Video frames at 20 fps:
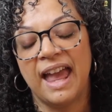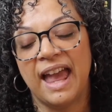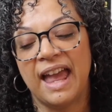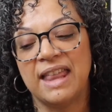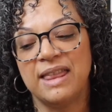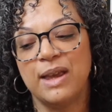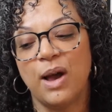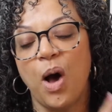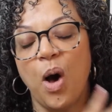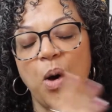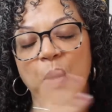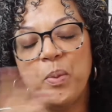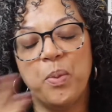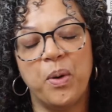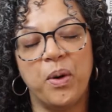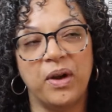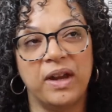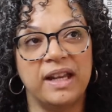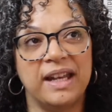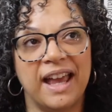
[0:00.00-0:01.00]
And the whole
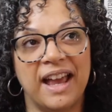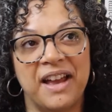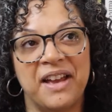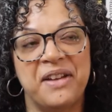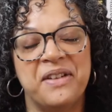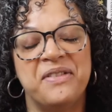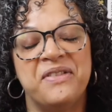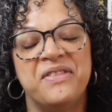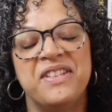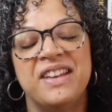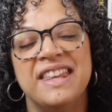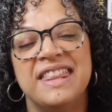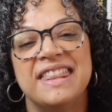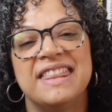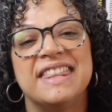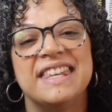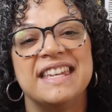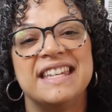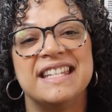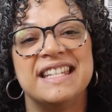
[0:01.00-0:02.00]
point
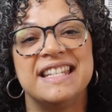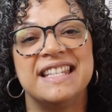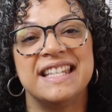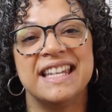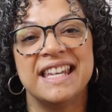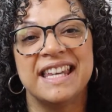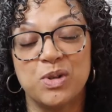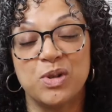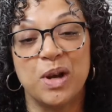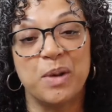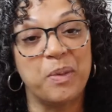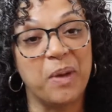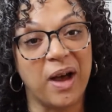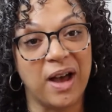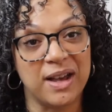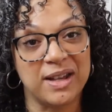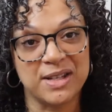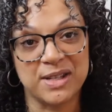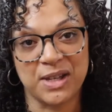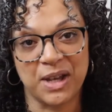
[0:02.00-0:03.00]
of this trip
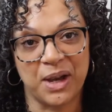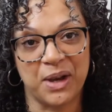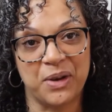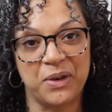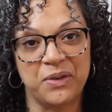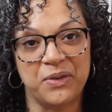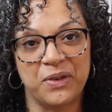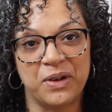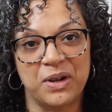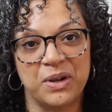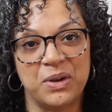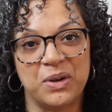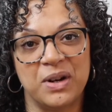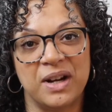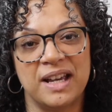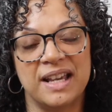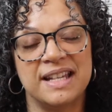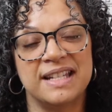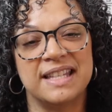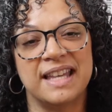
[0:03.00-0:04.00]
also for
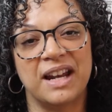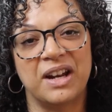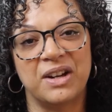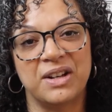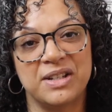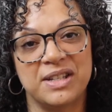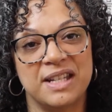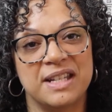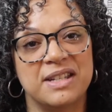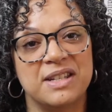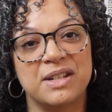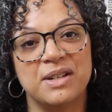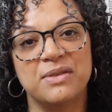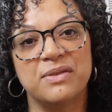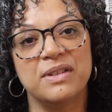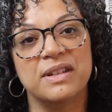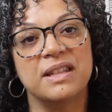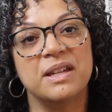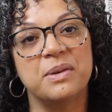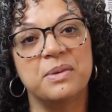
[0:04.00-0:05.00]
Nora is that her sister
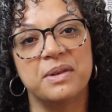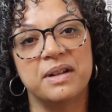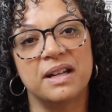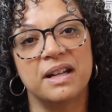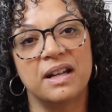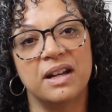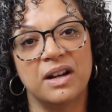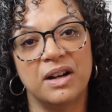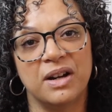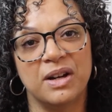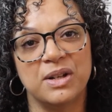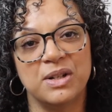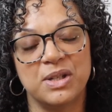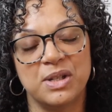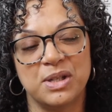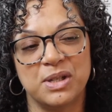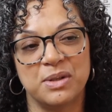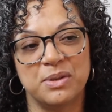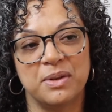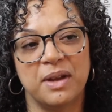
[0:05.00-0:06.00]
really wanted her
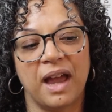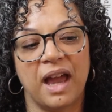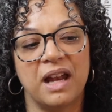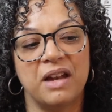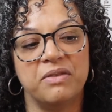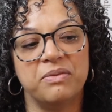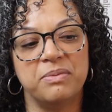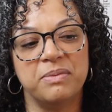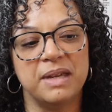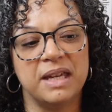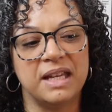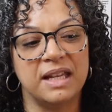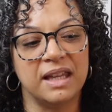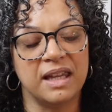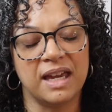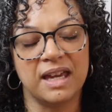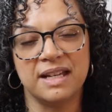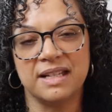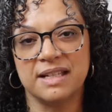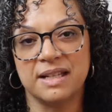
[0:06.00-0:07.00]
to kind of meet
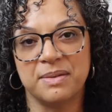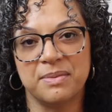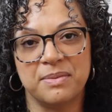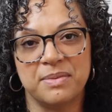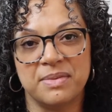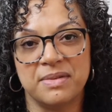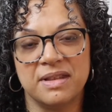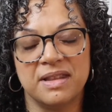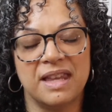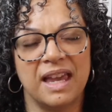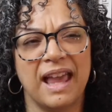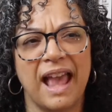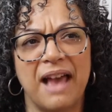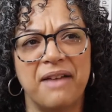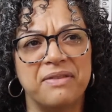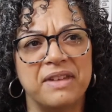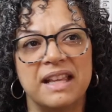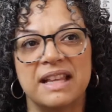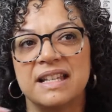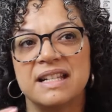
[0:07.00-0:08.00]
like some, they
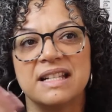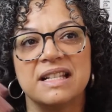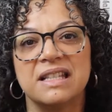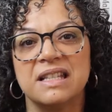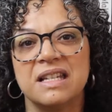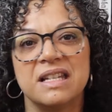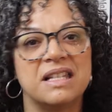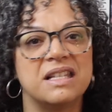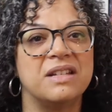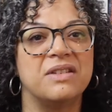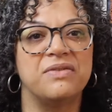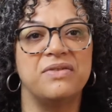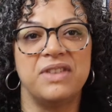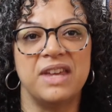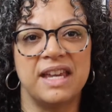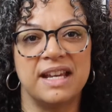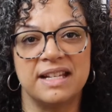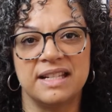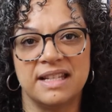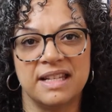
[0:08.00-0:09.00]
have like this list of
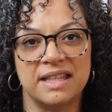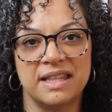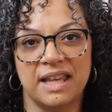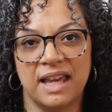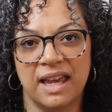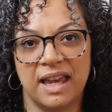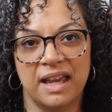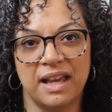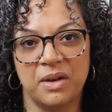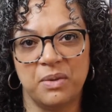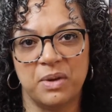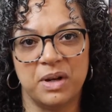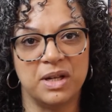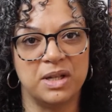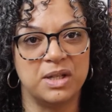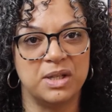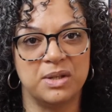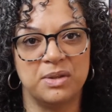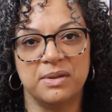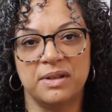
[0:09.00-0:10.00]
things that they want
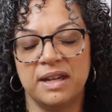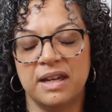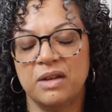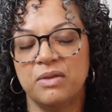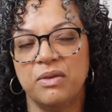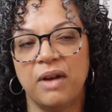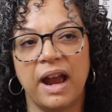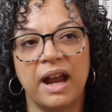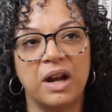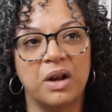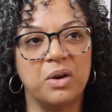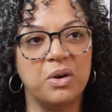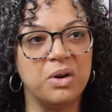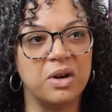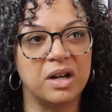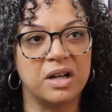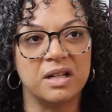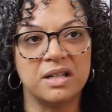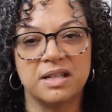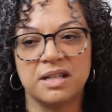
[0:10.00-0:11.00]
to do, like ride a
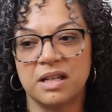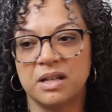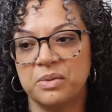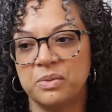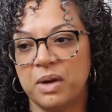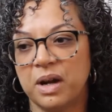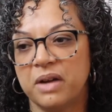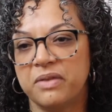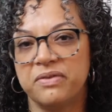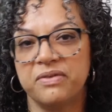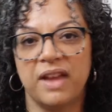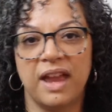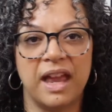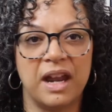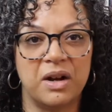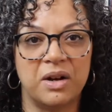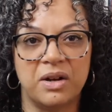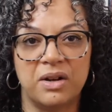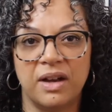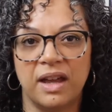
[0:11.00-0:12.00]
horse and wear
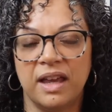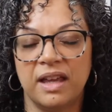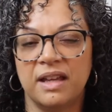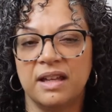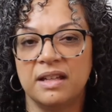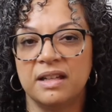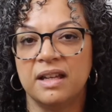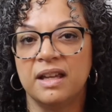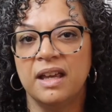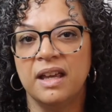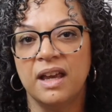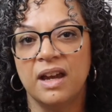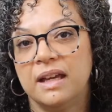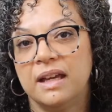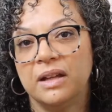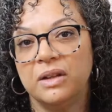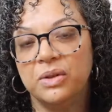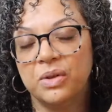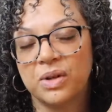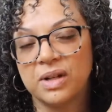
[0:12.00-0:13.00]
flannel. And
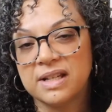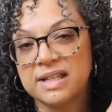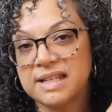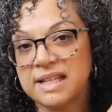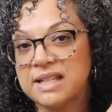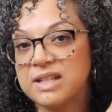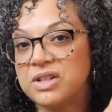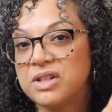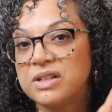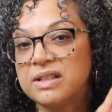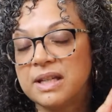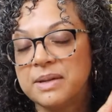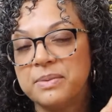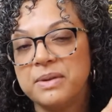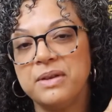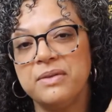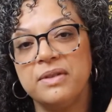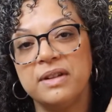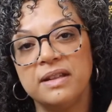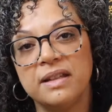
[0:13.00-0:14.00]
Nora's sister
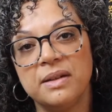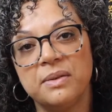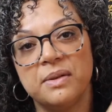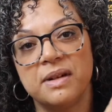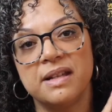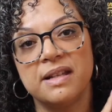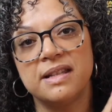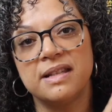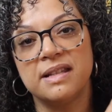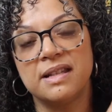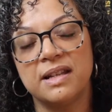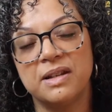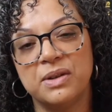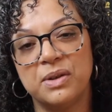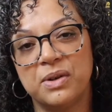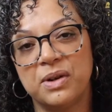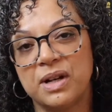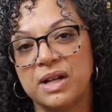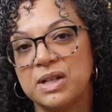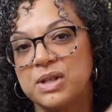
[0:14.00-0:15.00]
Libby really wants
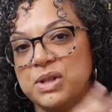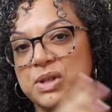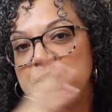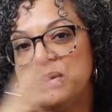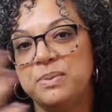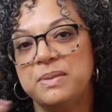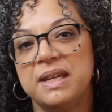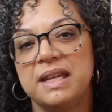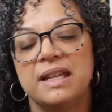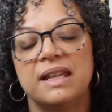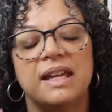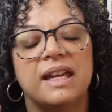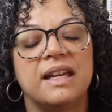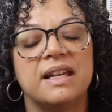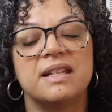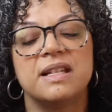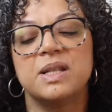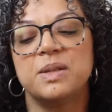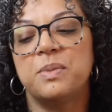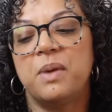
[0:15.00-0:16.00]
Nora to meet like
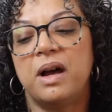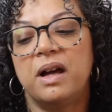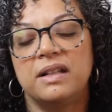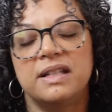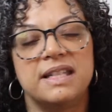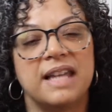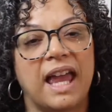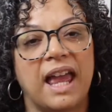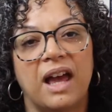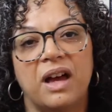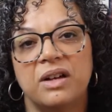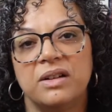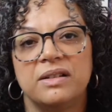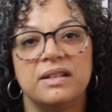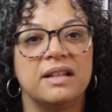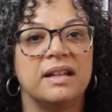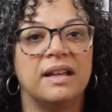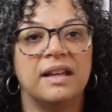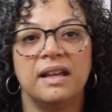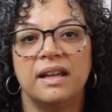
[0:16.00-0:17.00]
a small
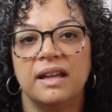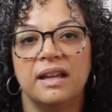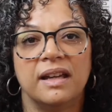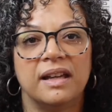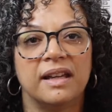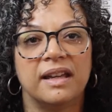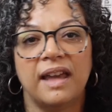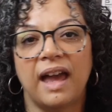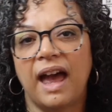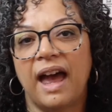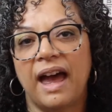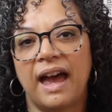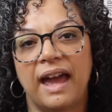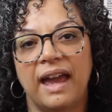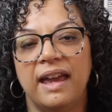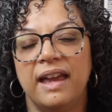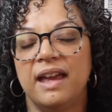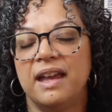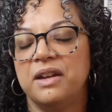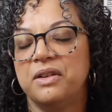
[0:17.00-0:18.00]
town
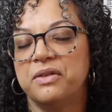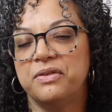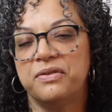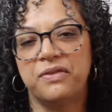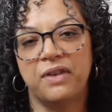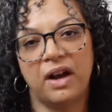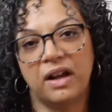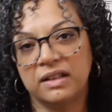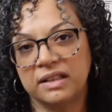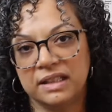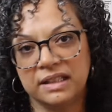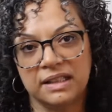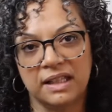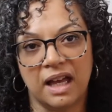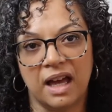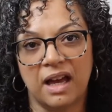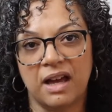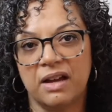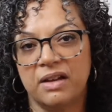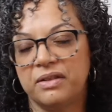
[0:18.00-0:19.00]
guy and fall in
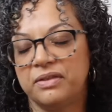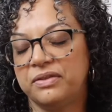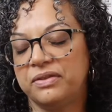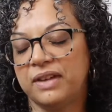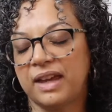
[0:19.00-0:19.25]
love